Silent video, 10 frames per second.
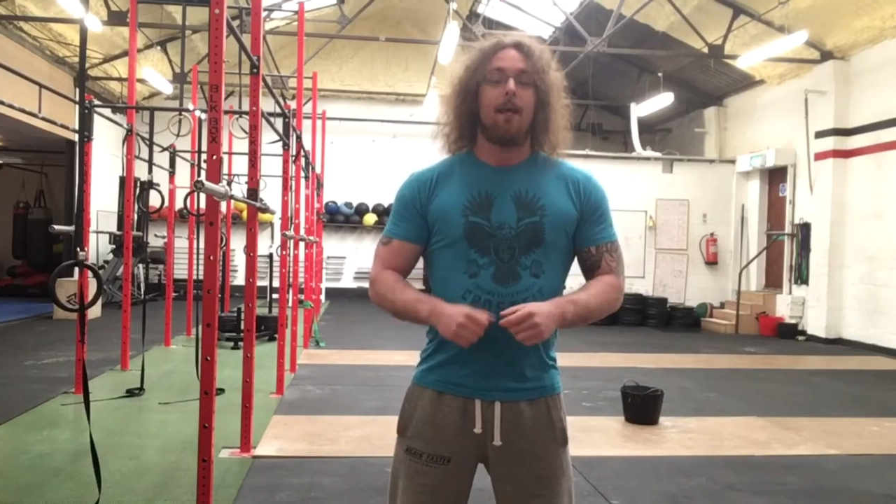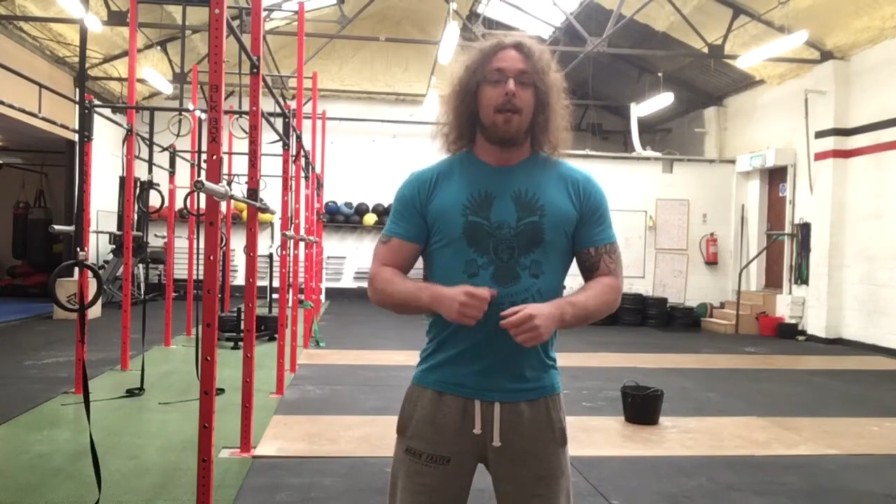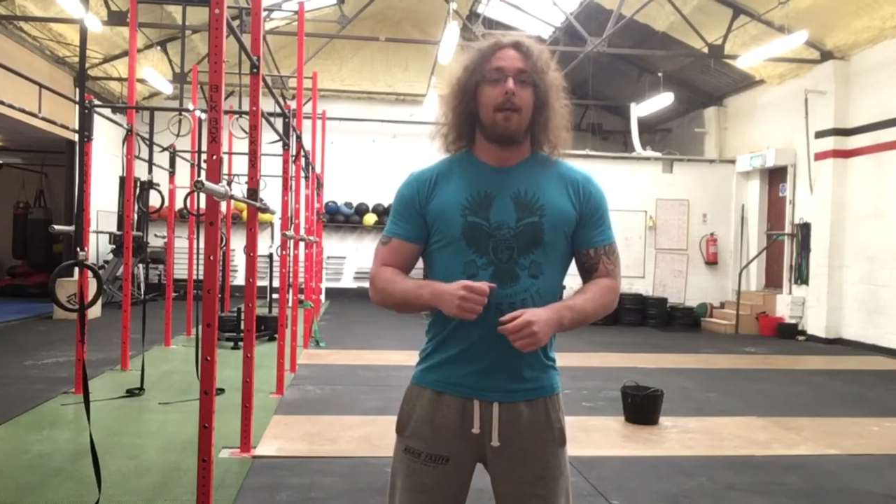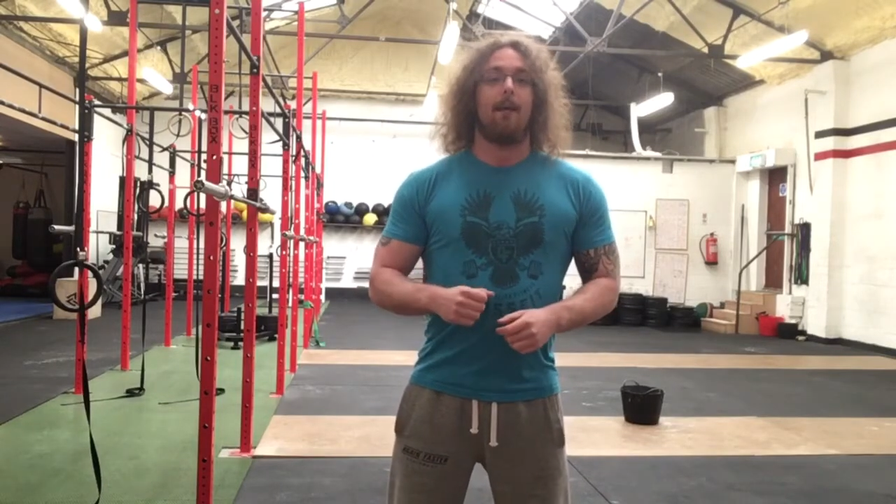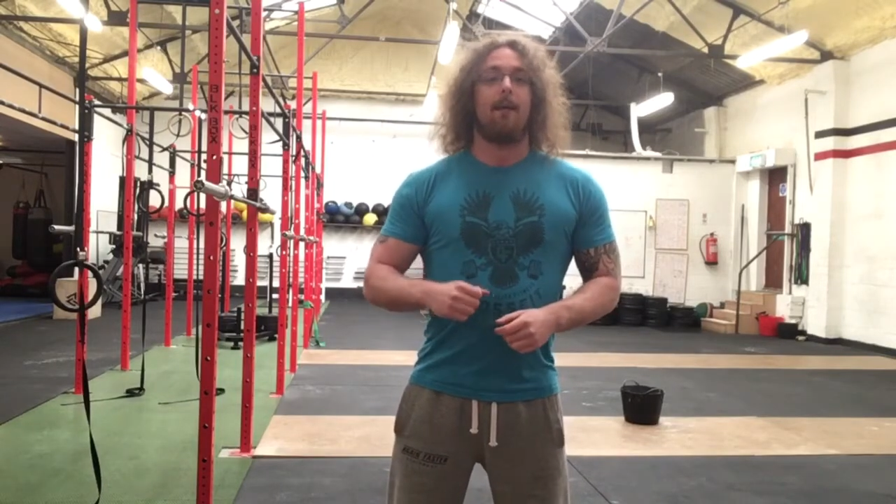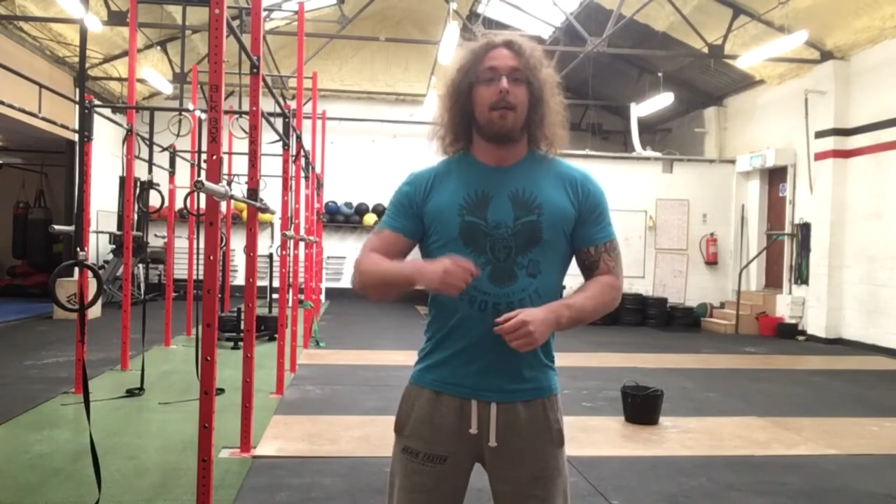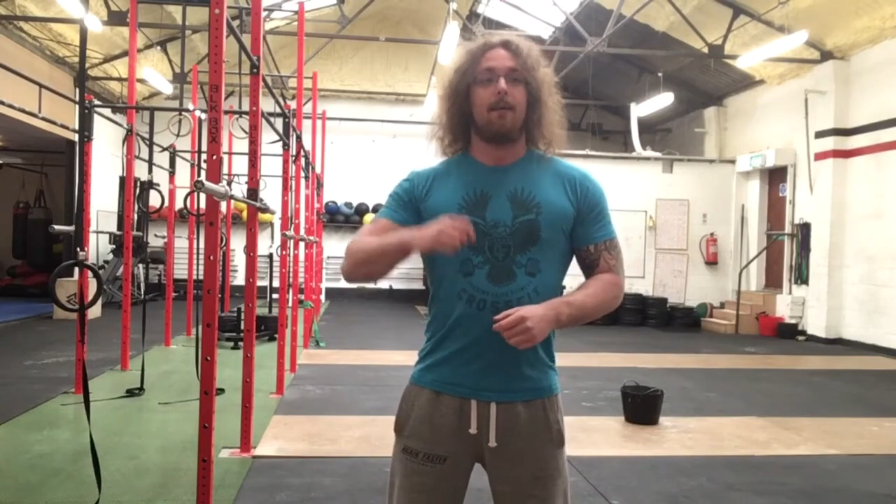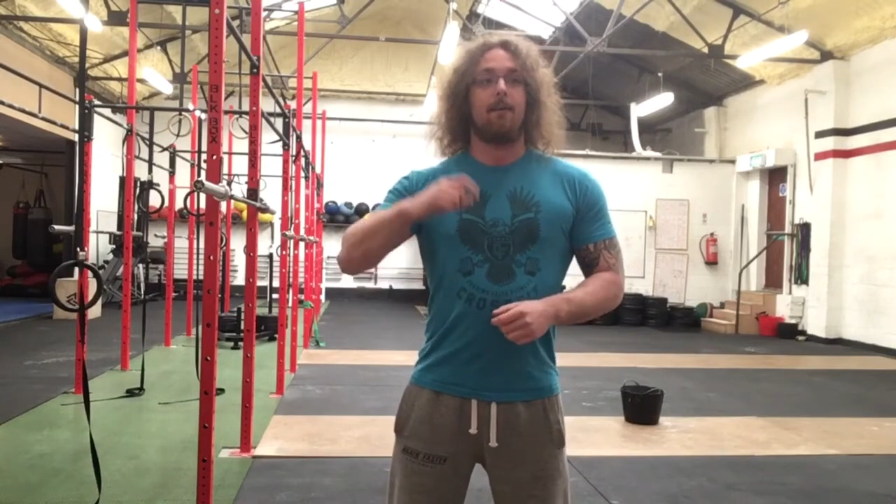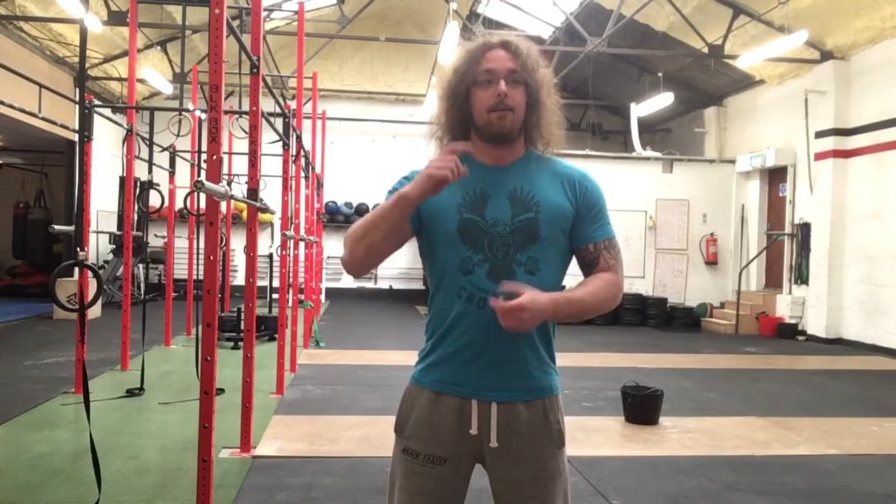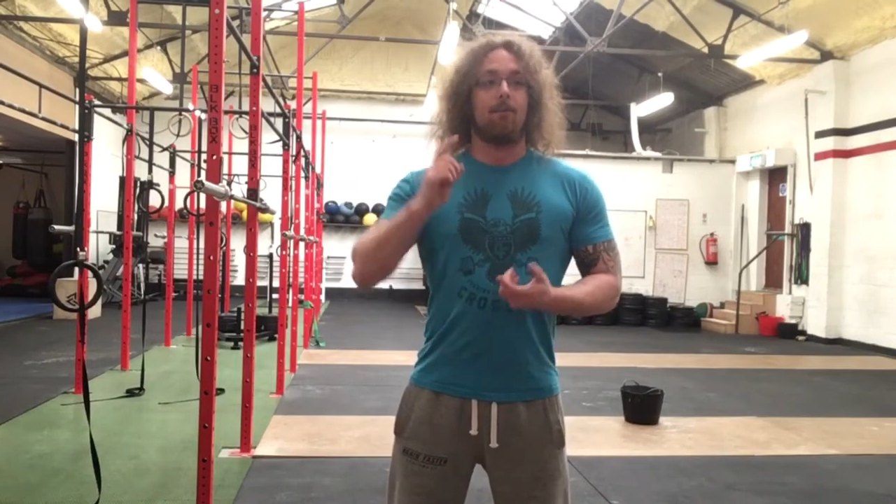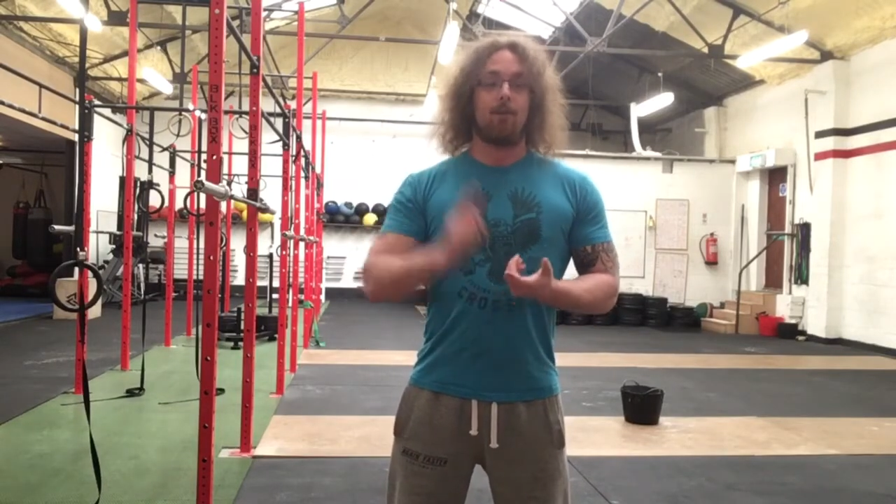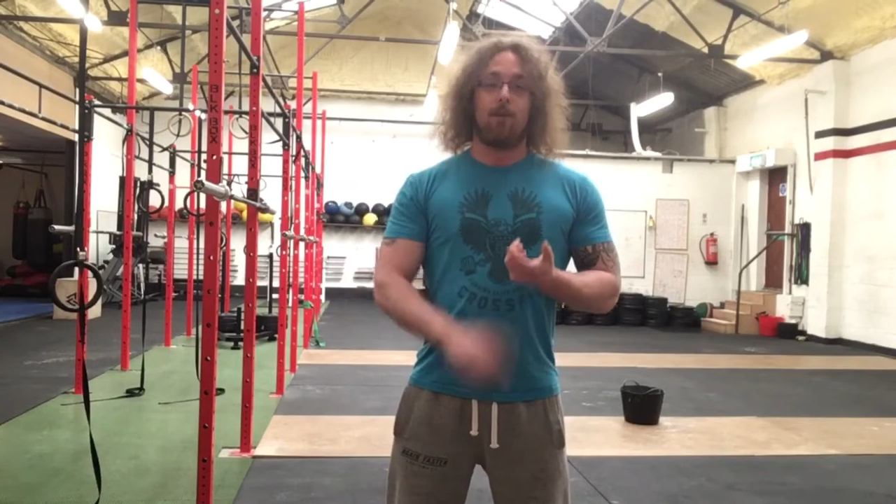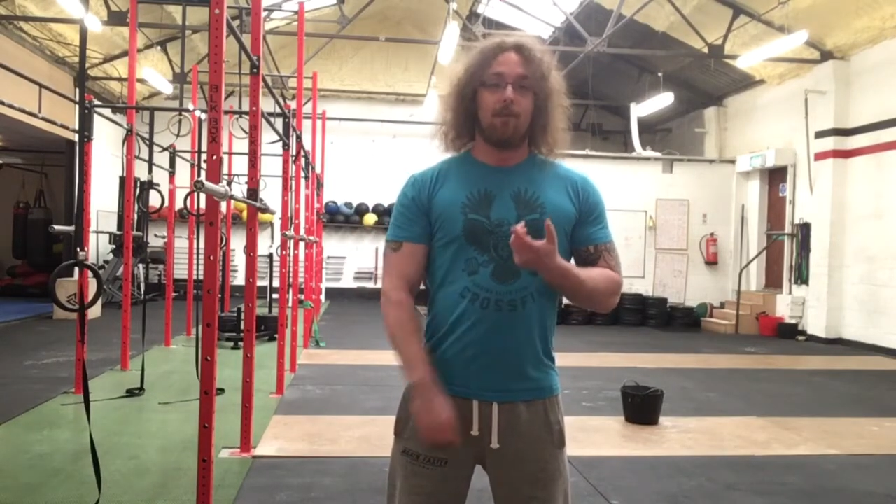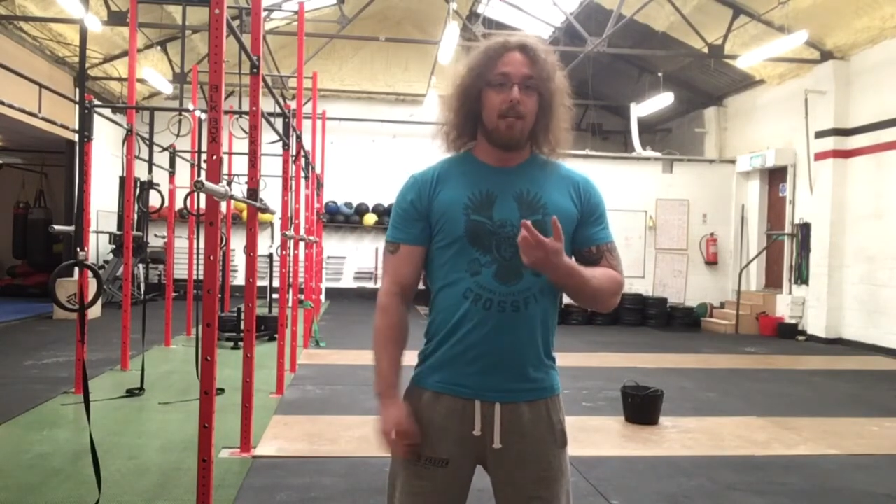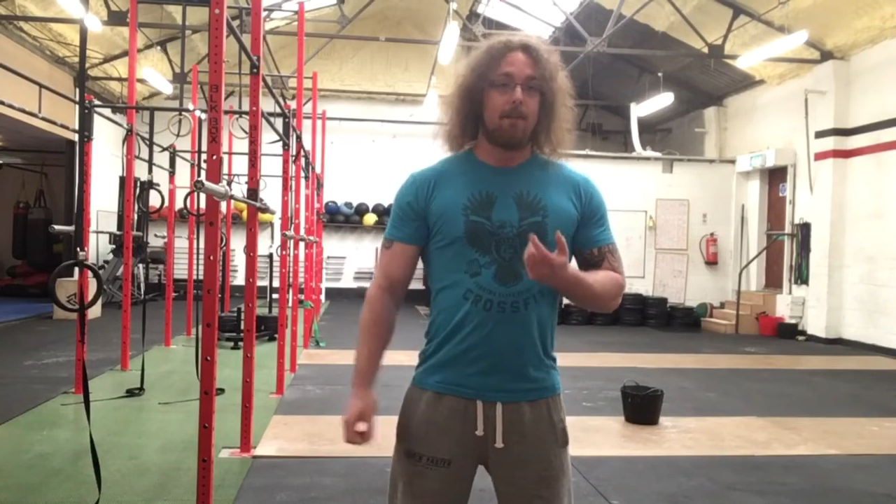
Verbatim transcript: Uh, you've different